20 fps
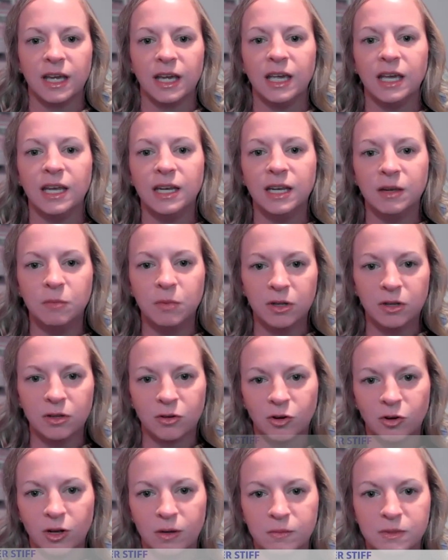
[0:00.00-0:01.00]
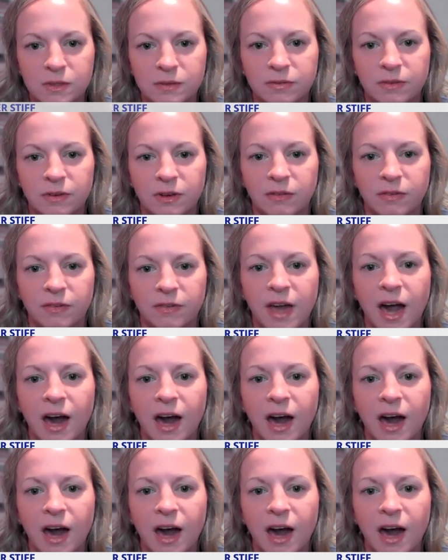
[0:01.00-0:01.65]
80 milligrams of